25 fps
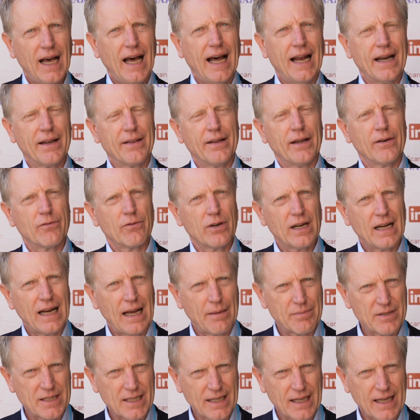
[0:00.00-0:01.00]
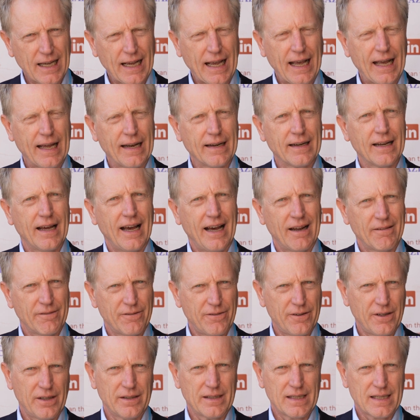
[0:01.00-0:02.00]
and then relapsing again and
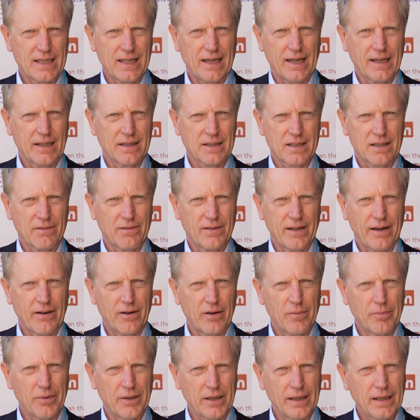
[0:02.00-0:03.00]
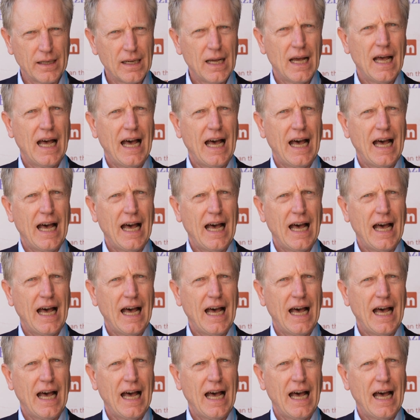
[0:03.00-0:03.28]
further cycles of therapy?